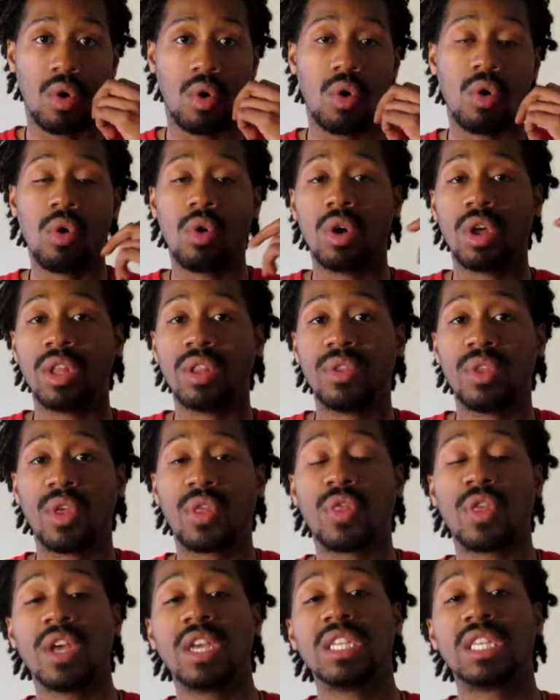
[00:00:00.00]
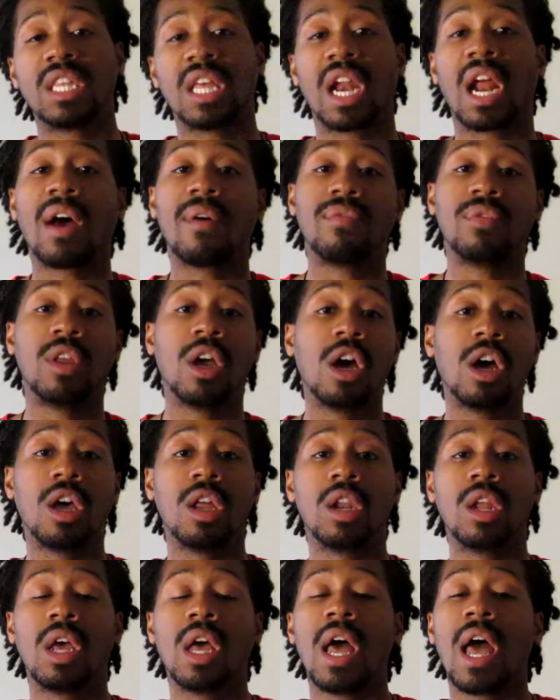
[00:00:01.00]
on the things that I've
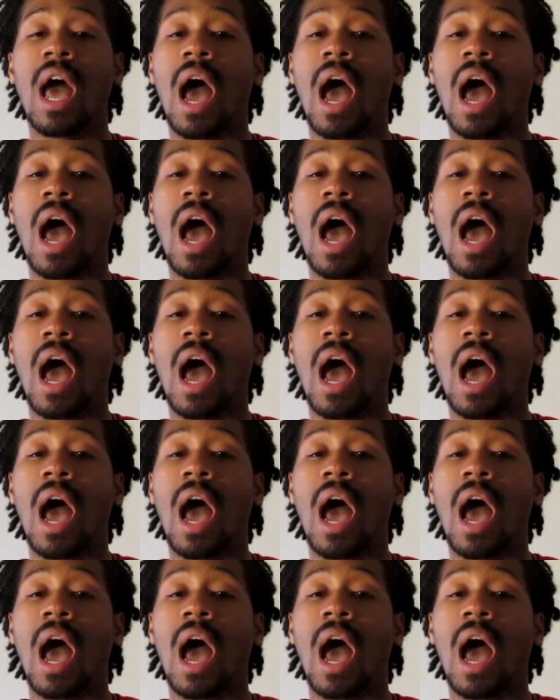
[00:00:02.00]
done,